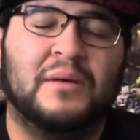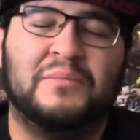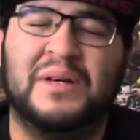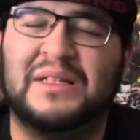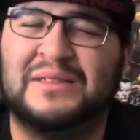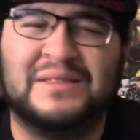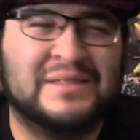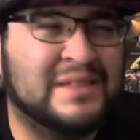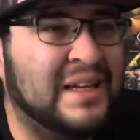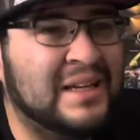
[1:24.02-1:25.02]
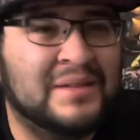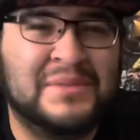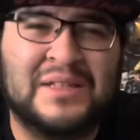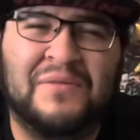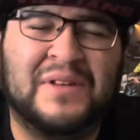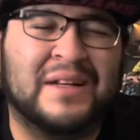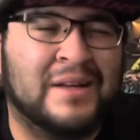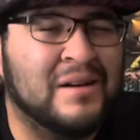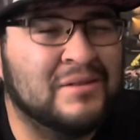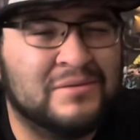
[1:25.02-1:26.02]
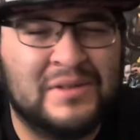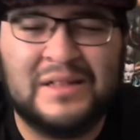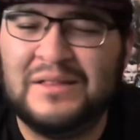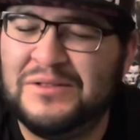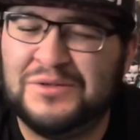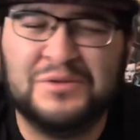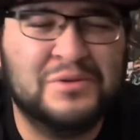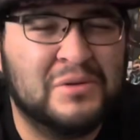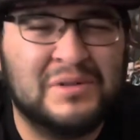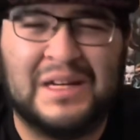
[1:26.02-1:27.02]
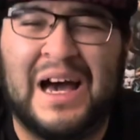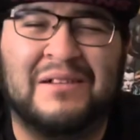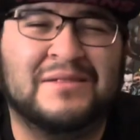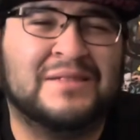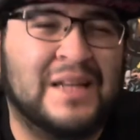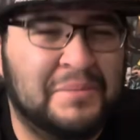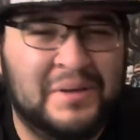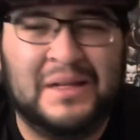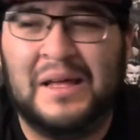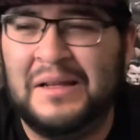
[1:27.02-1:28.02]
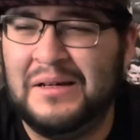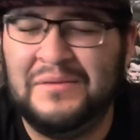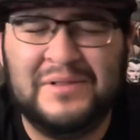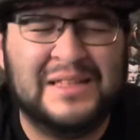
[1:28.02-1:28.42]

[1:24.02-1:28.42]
but damn, he's out for the count of Ray, Juno, outstepping Endeavor.